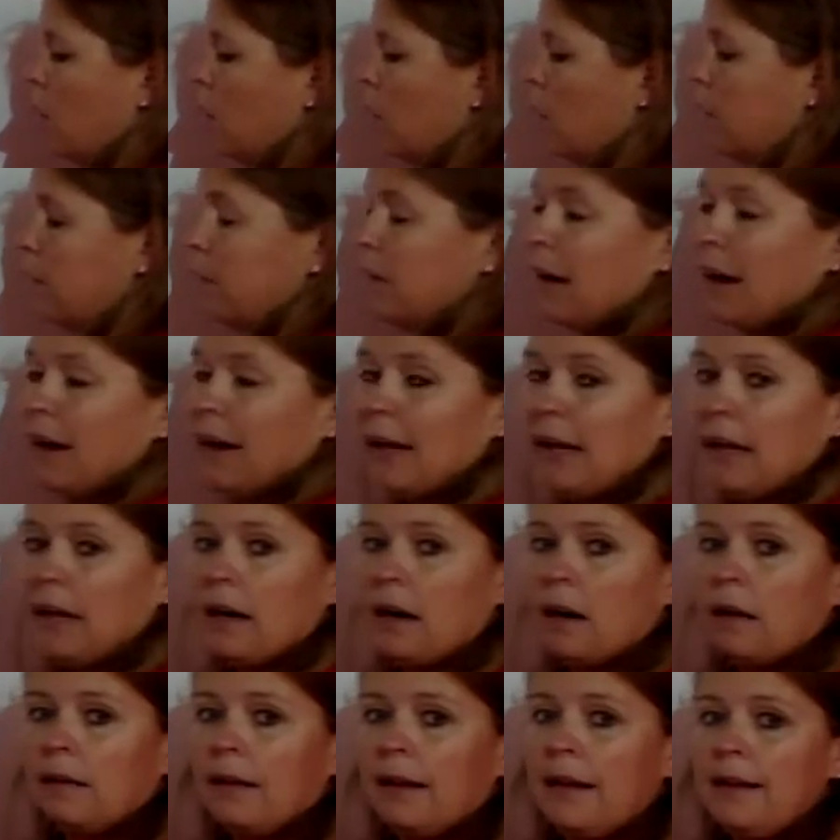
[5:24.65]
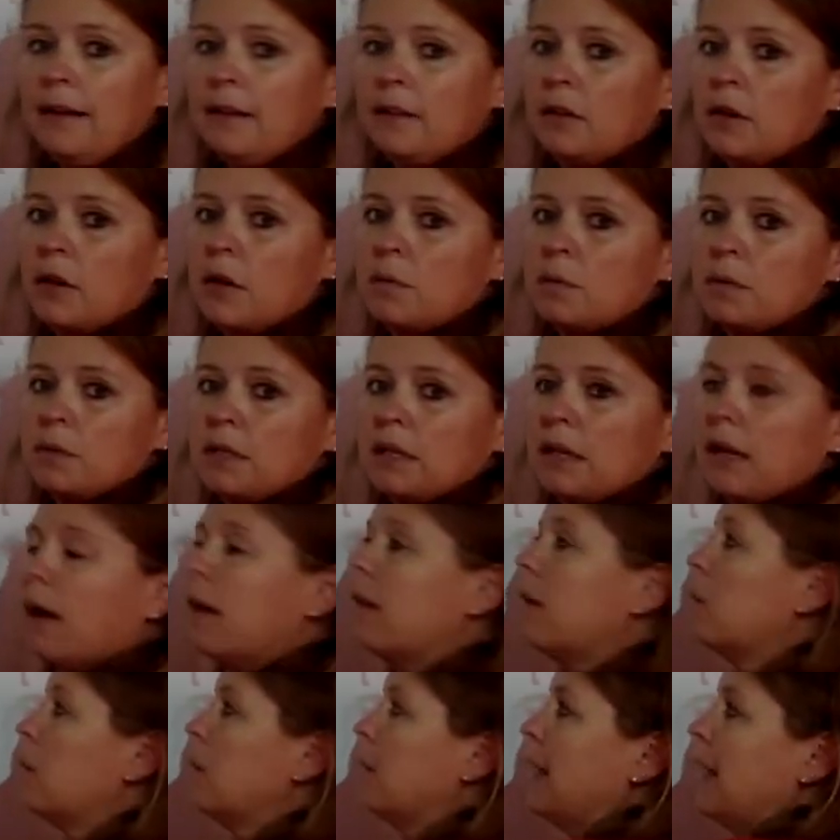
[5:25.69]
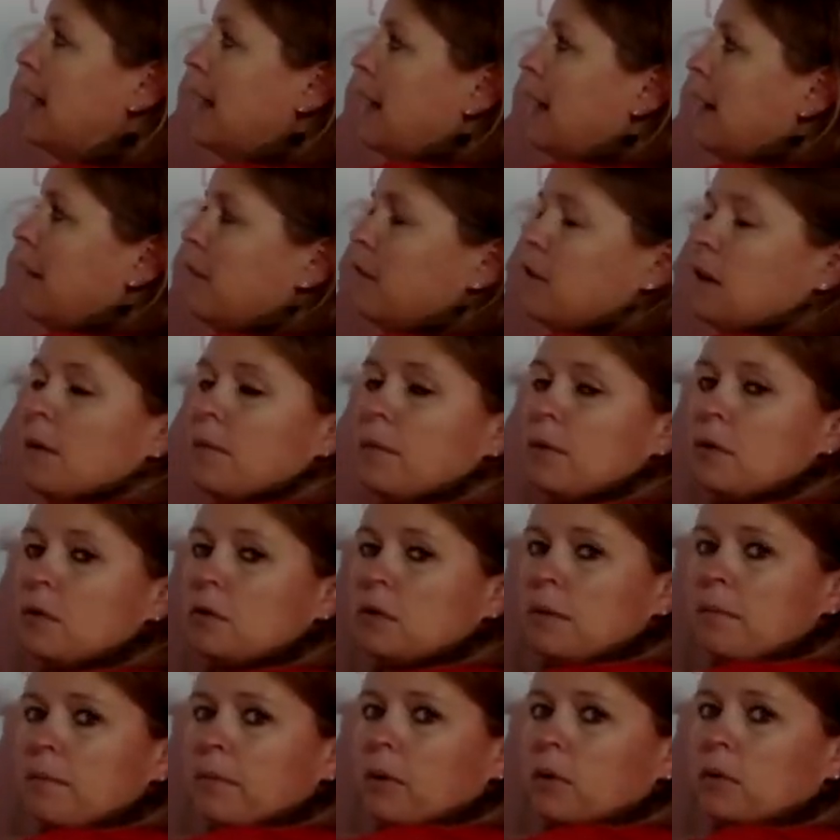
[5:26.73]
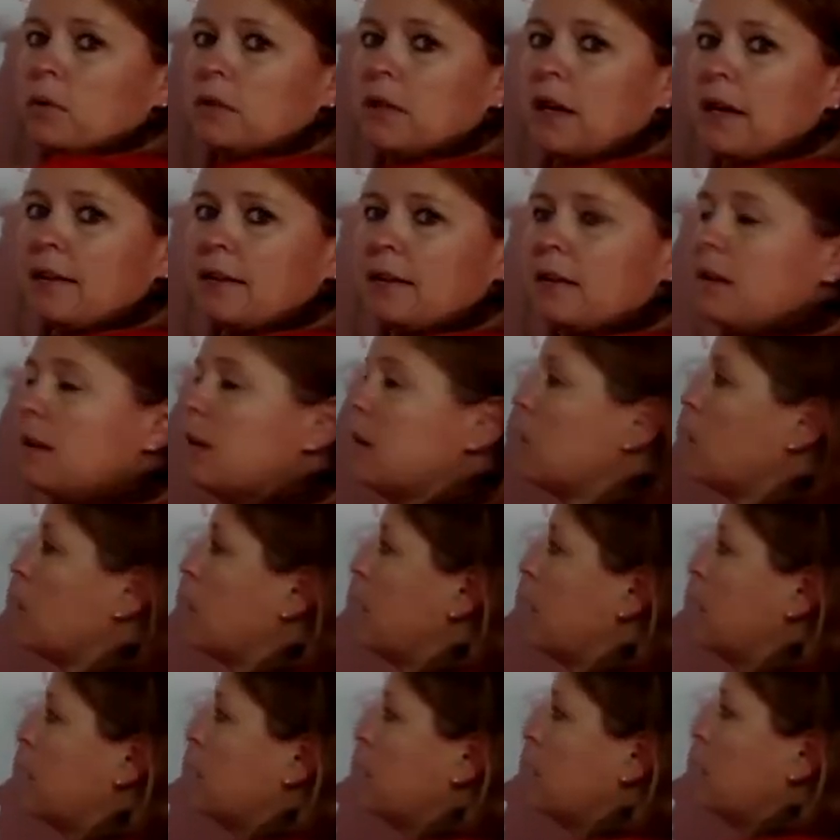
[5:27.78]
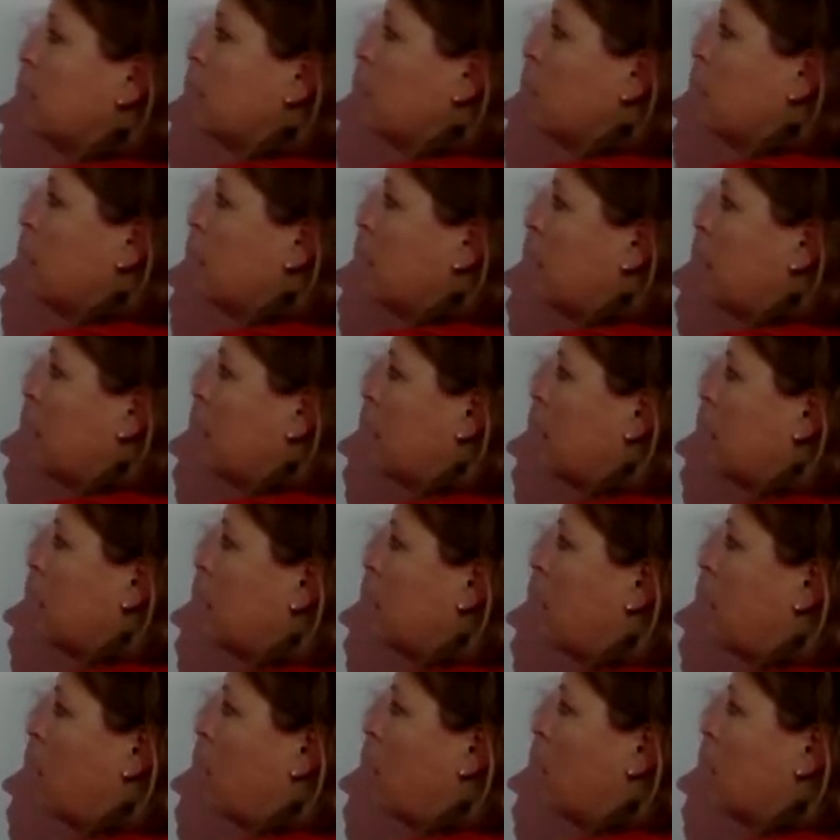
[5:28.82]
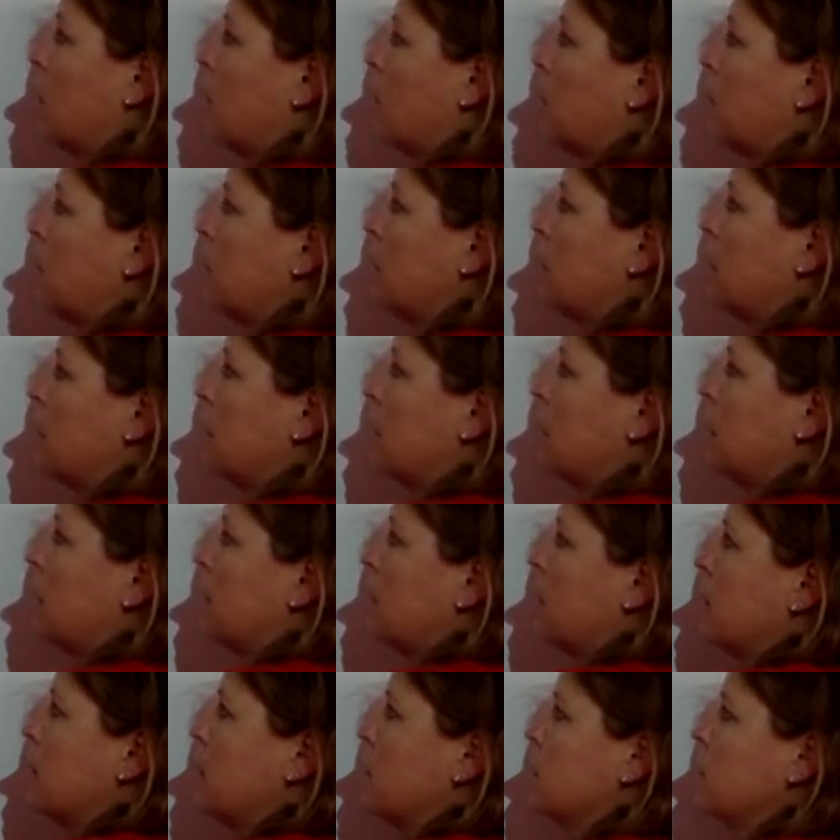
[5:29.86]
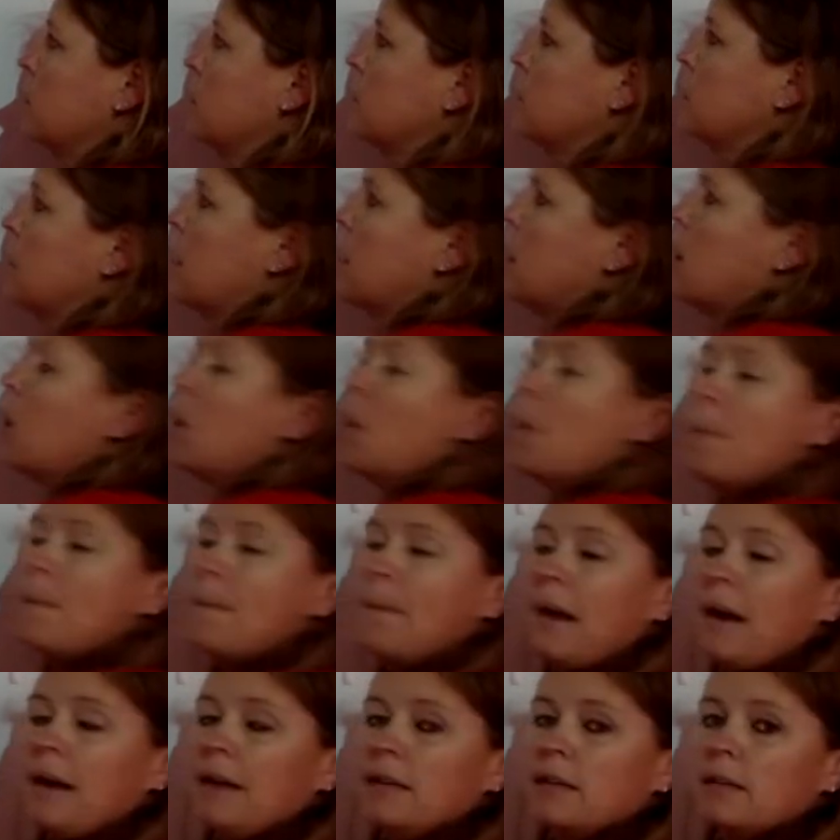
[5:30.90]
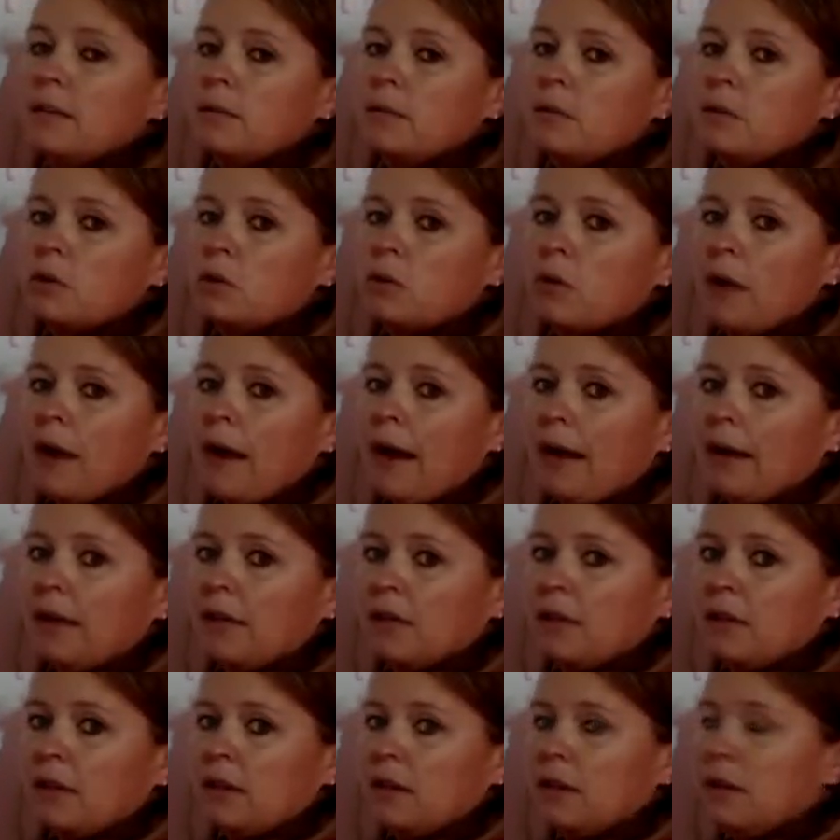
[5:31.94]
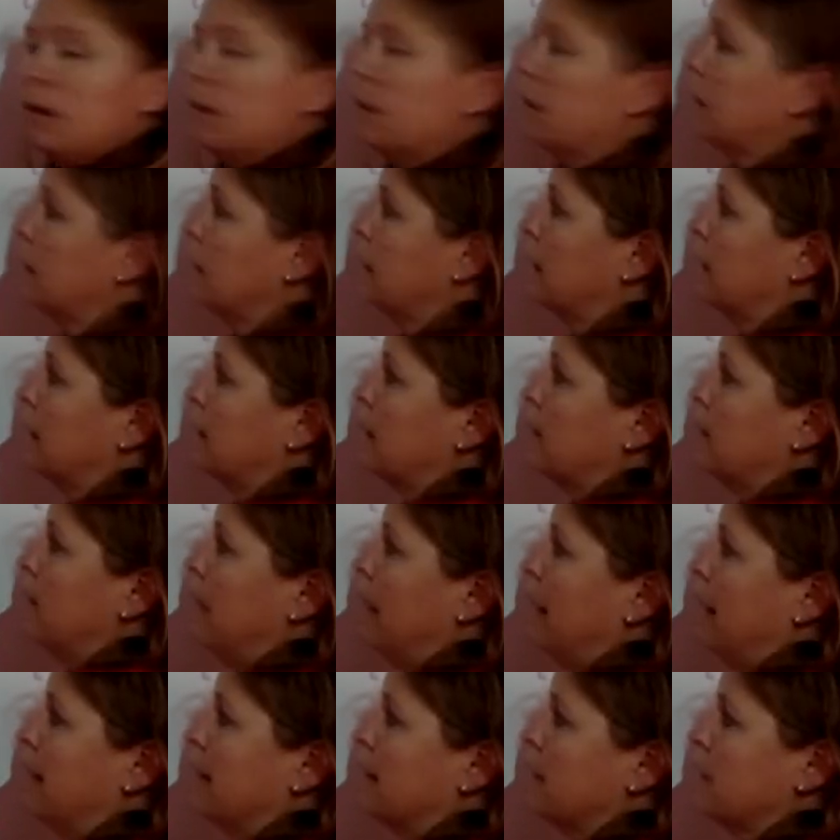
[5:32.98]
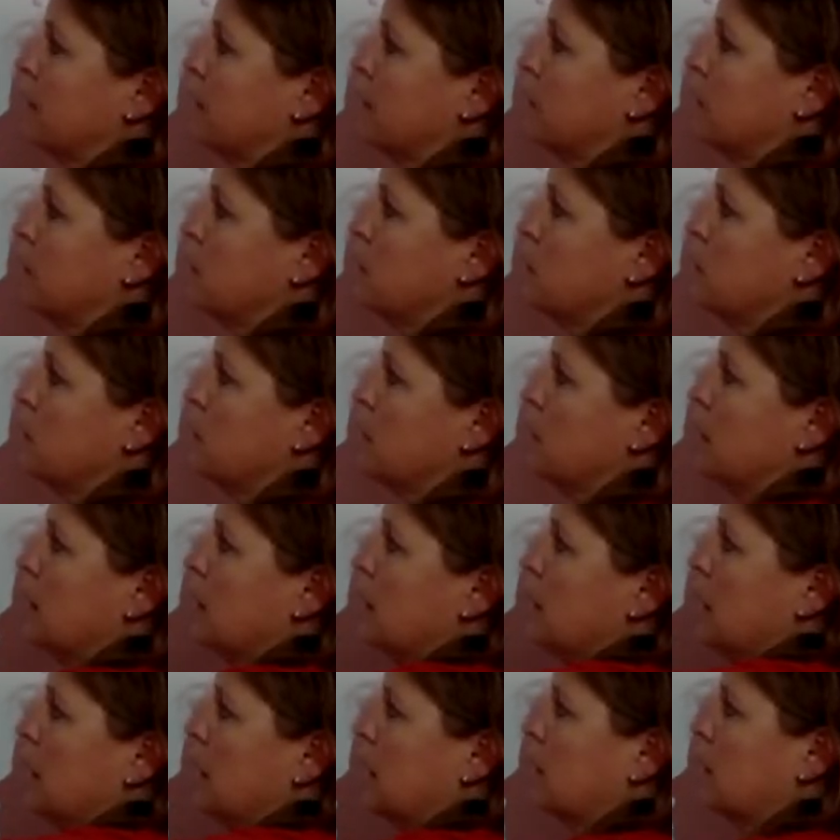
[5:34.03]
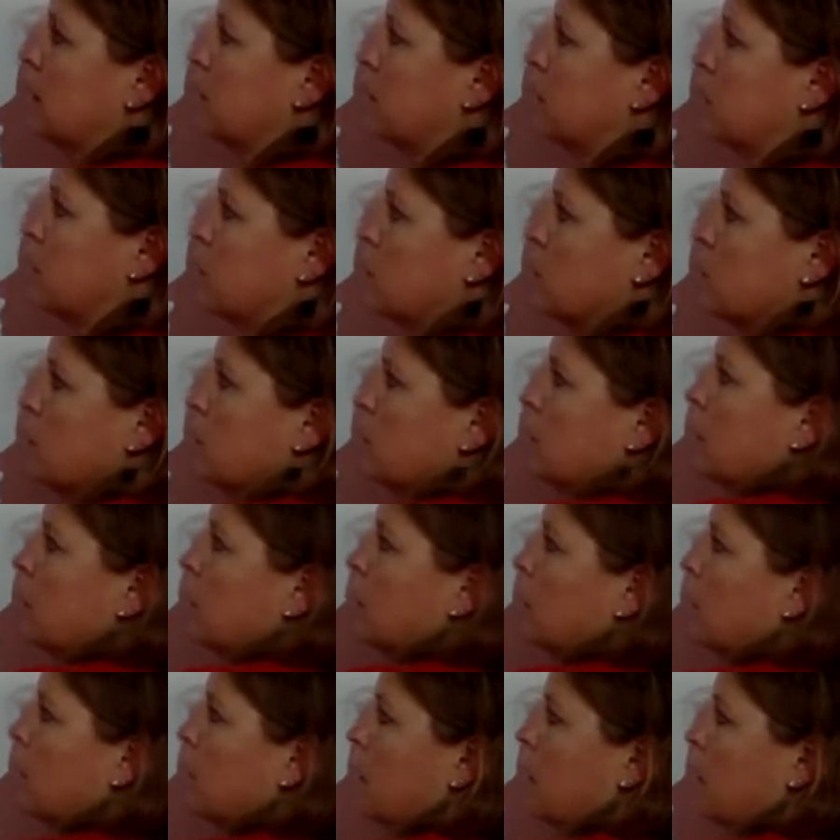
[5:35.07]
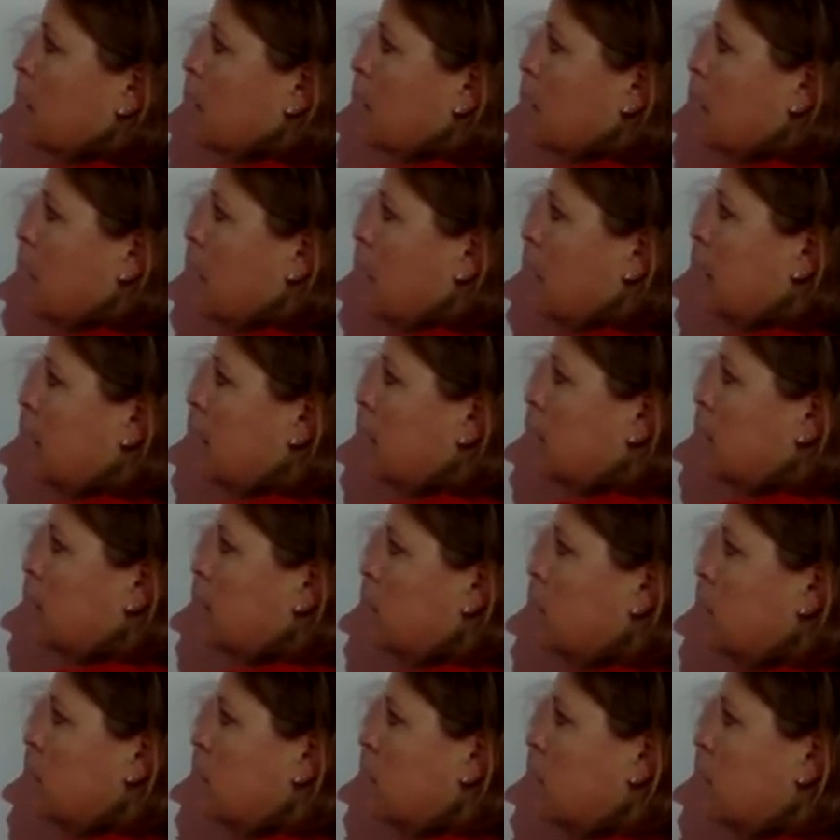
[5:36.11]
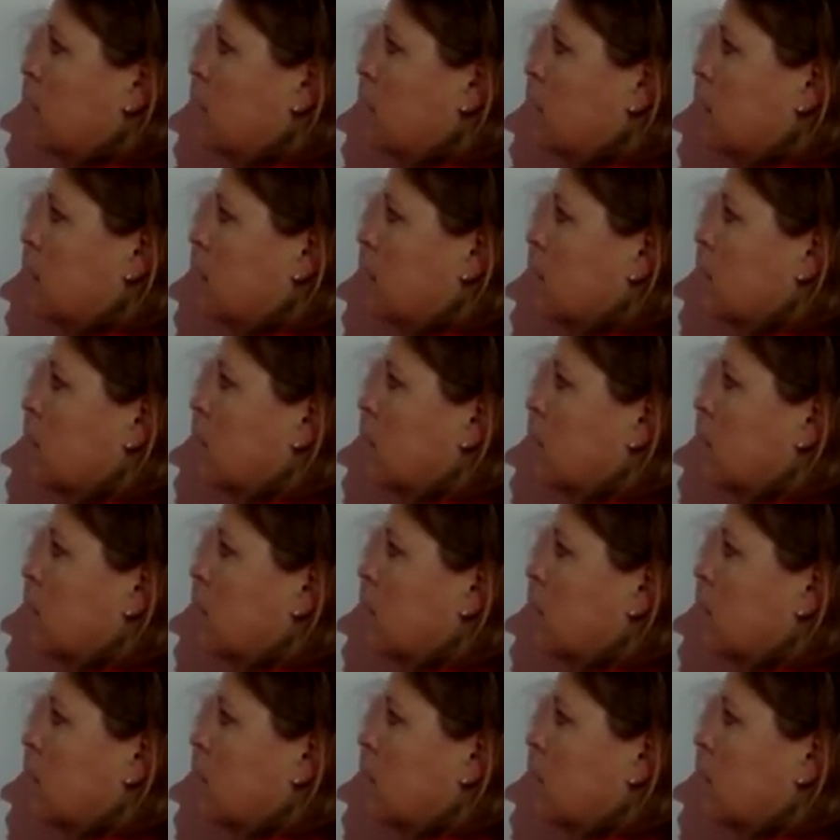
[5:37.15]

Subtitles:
We've got to get our like terms together. We can't have W's on both sides of the equation, and we are always putting the W's. By subtraction, that's a positive 2. You need a negative 2. Negative 2W.